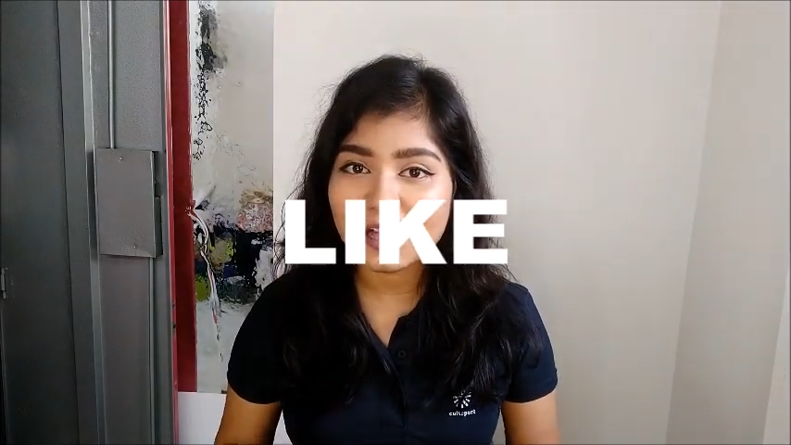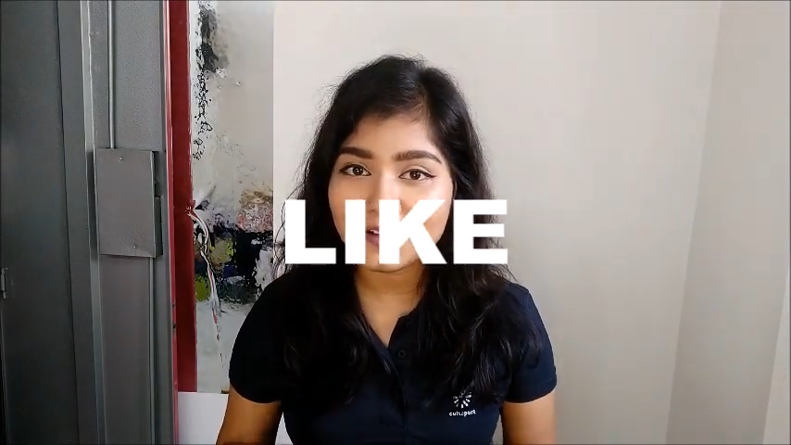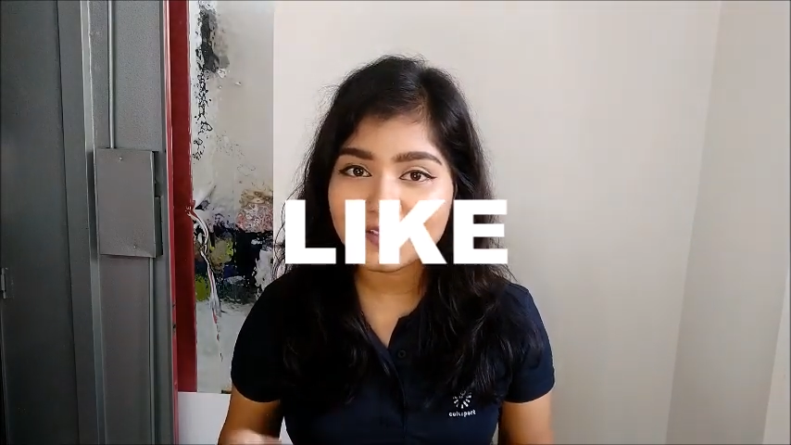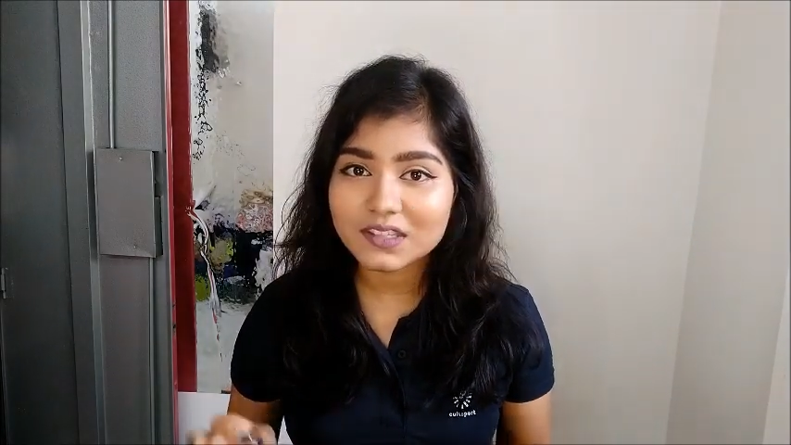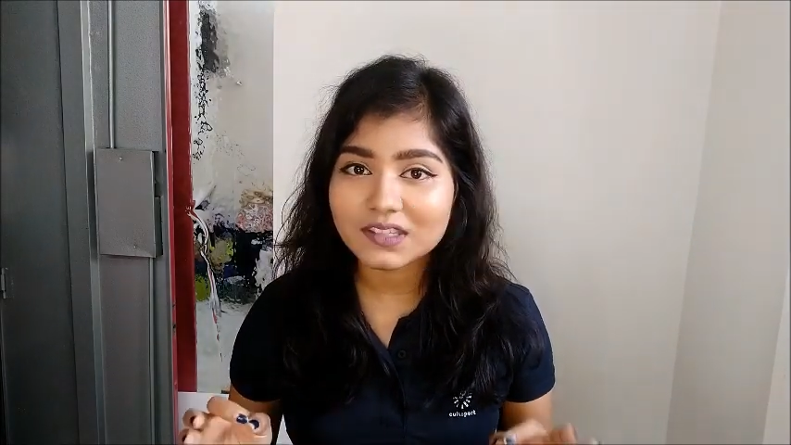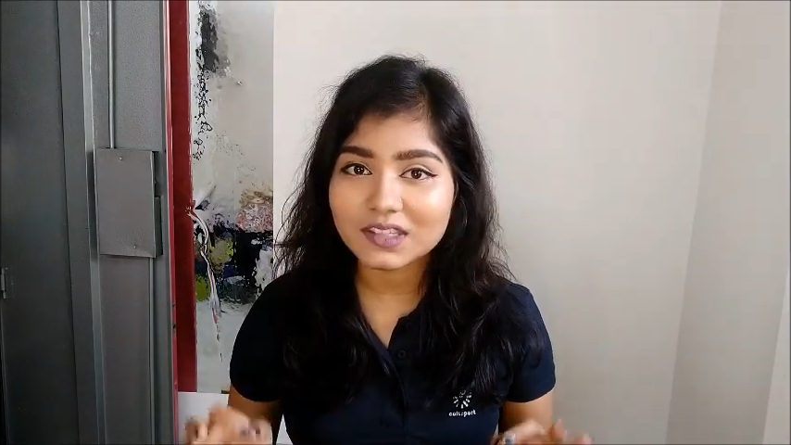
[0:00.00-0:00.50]

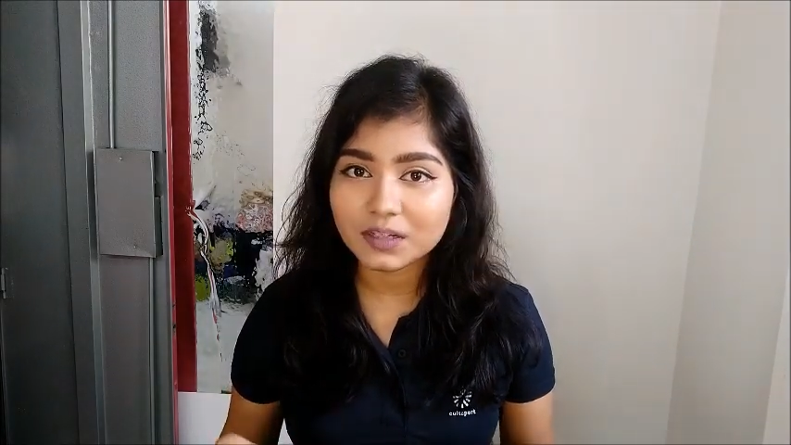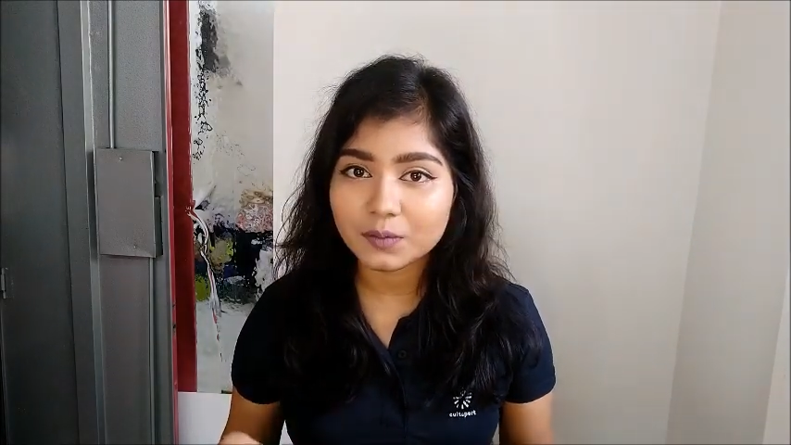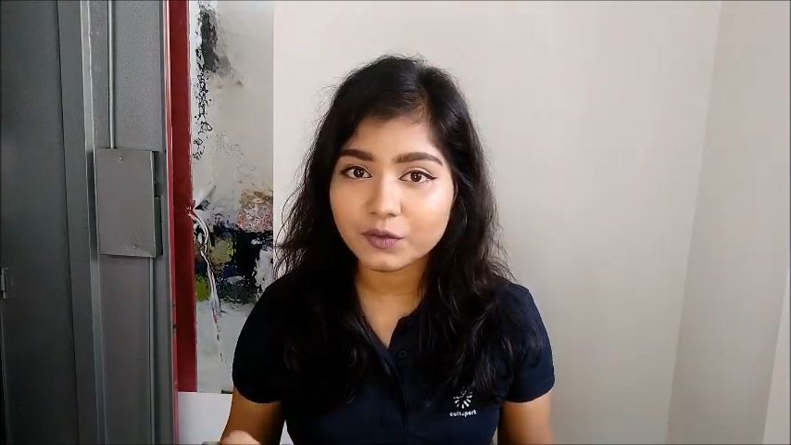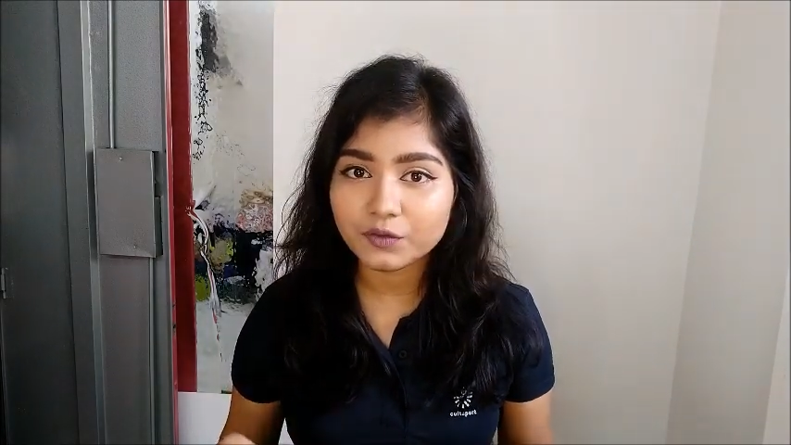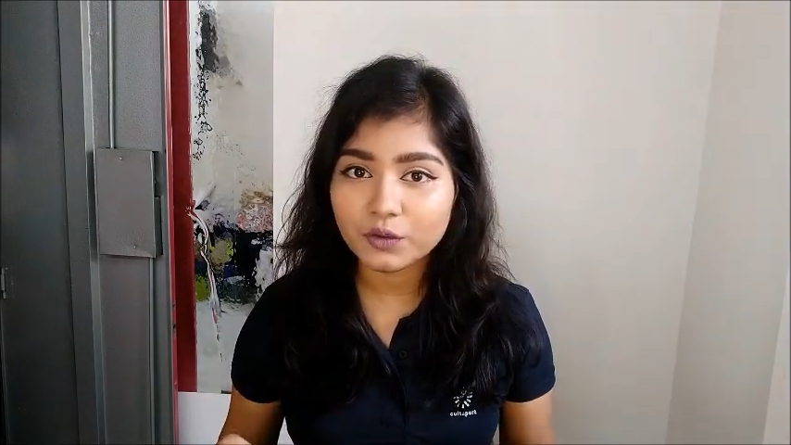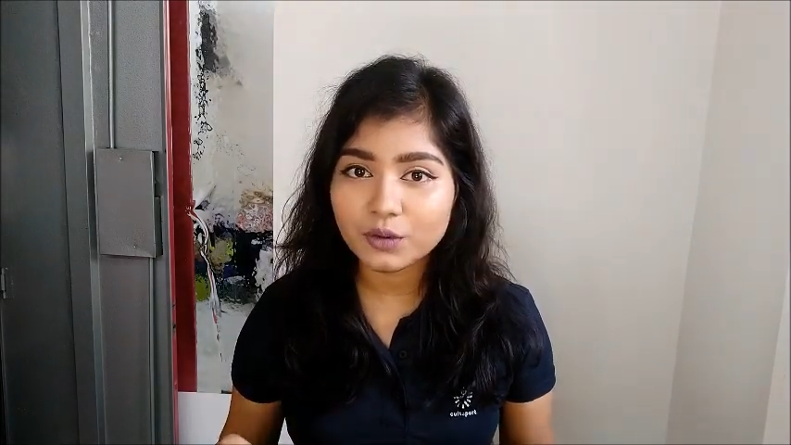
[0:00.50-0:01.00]
loves
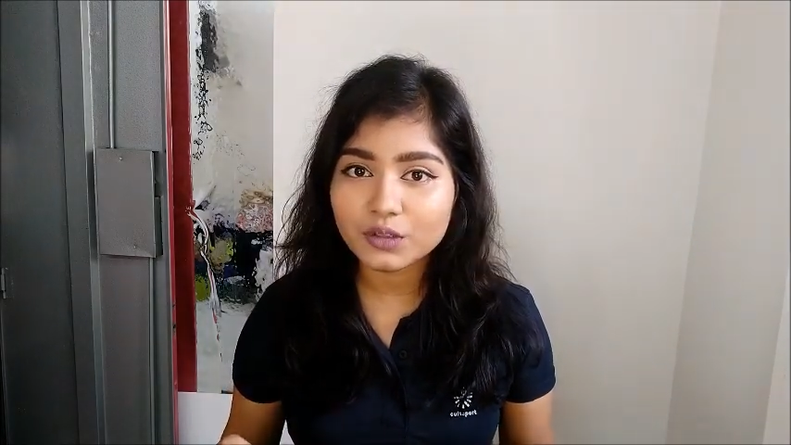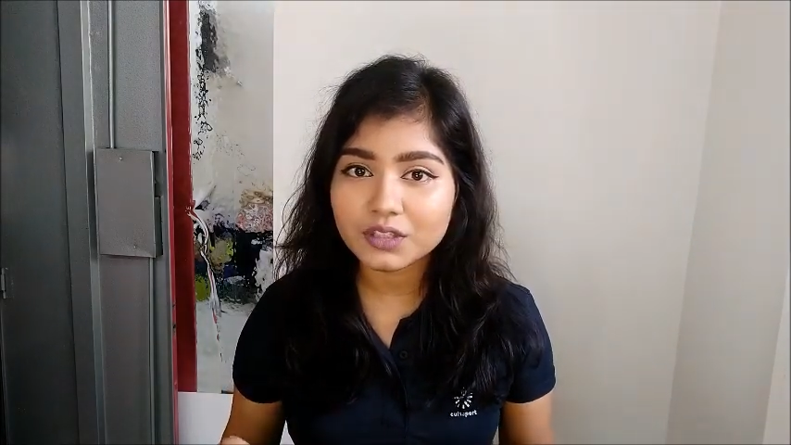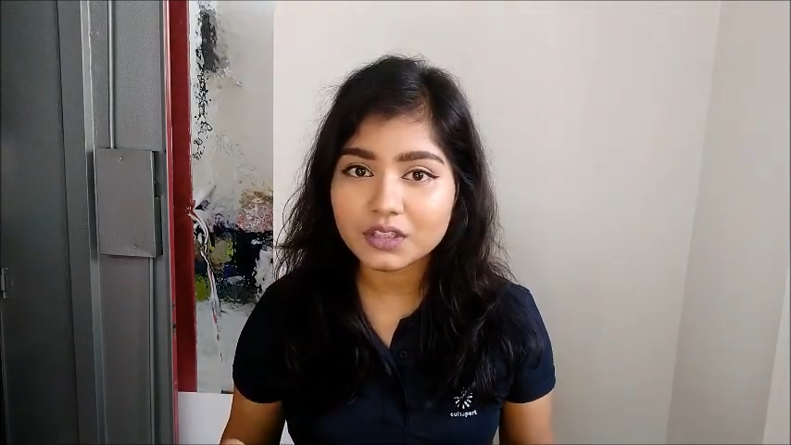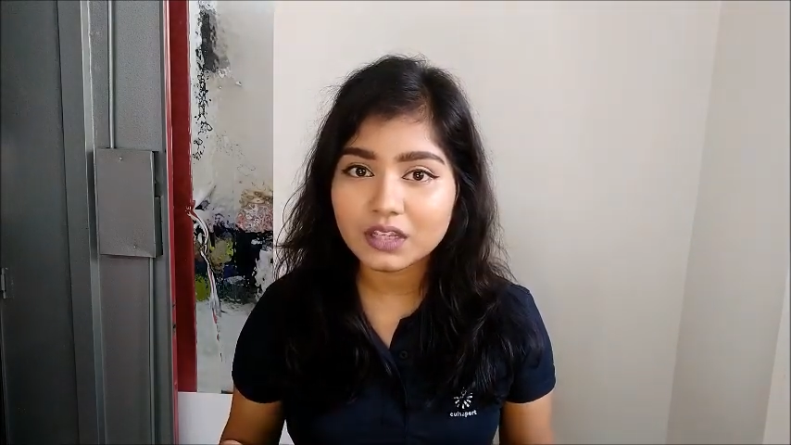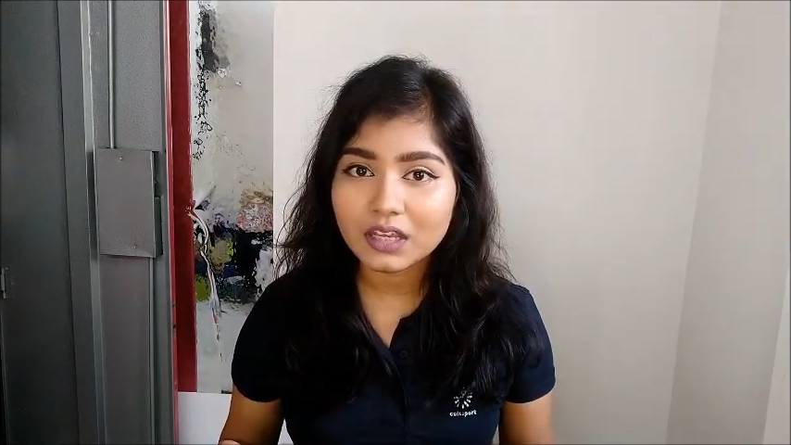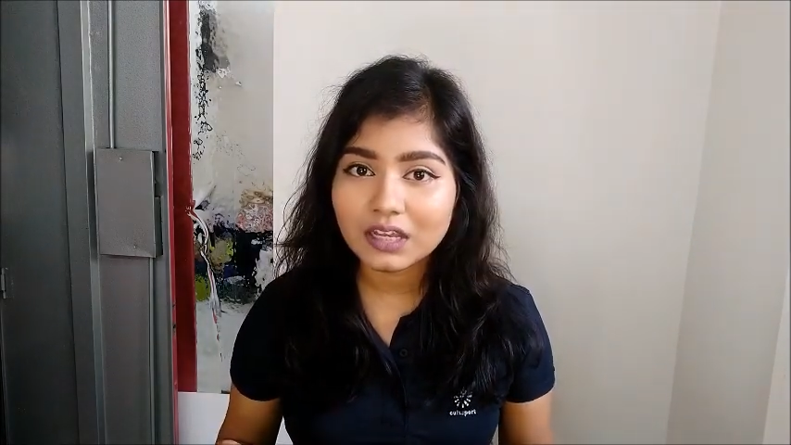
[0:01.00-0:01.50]
cinnamon
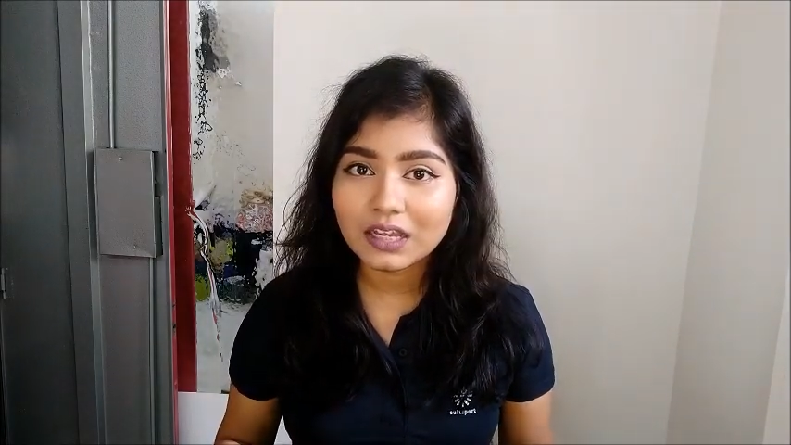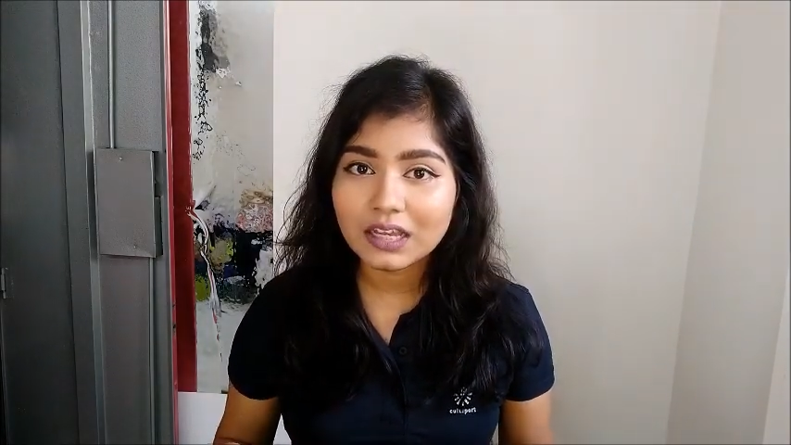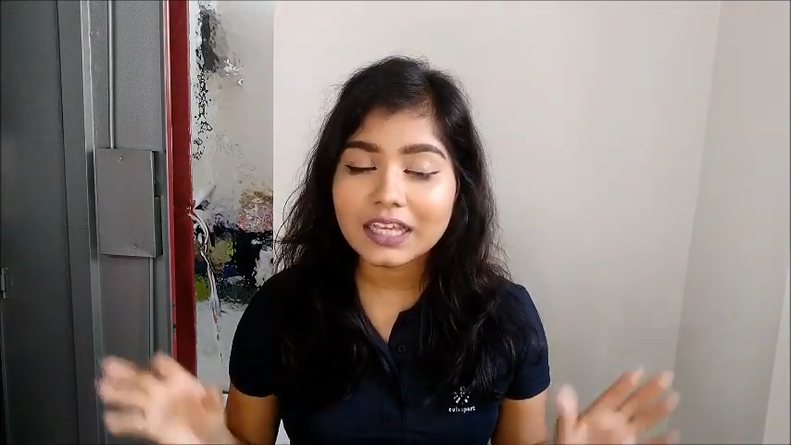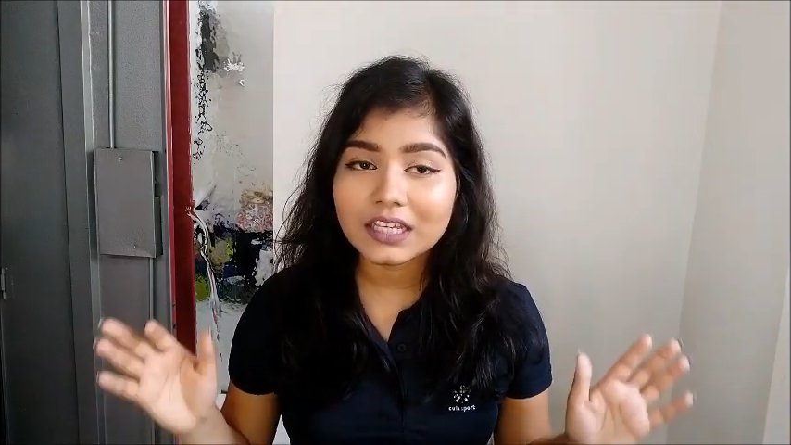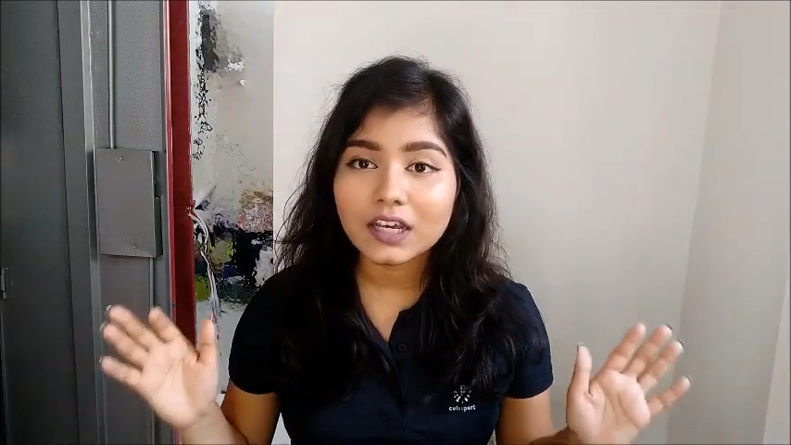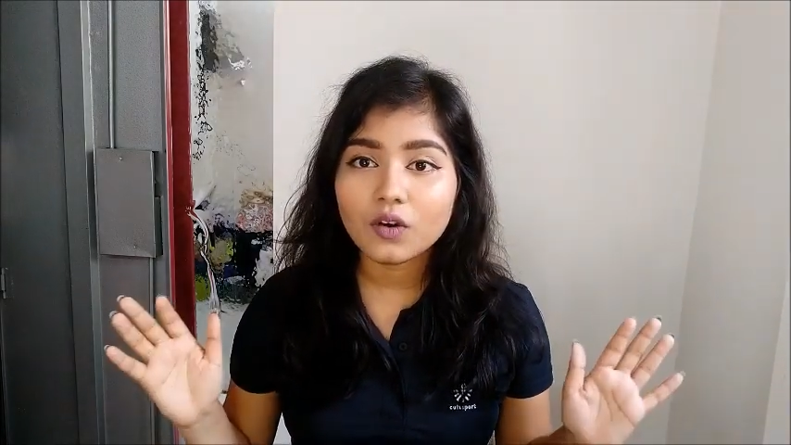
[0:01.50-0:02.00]
rolls.
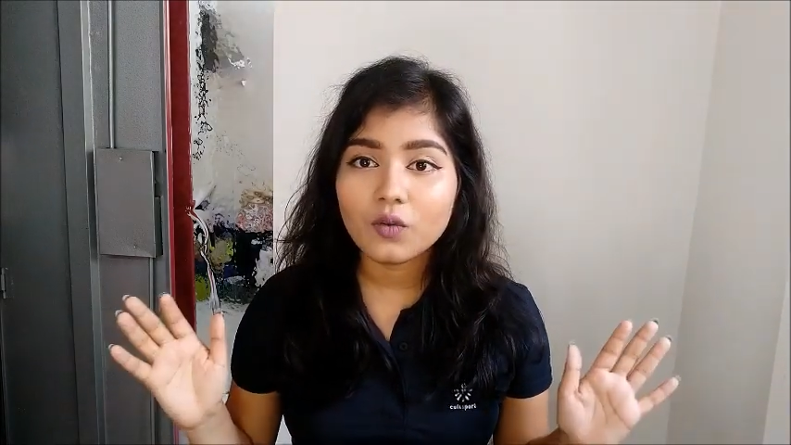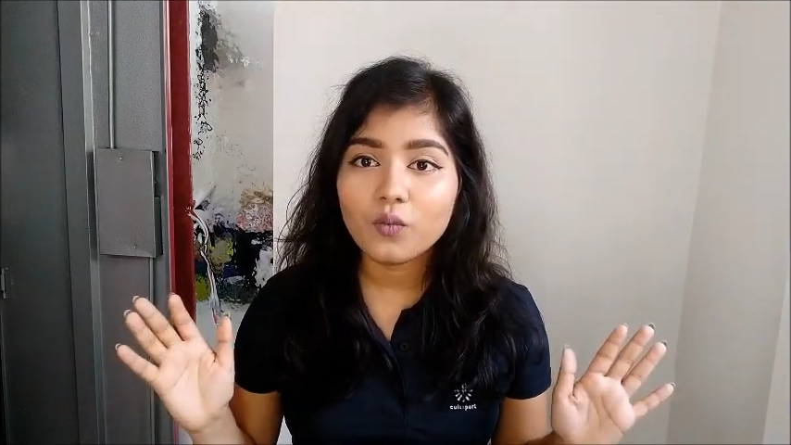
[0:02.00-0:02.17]
Like,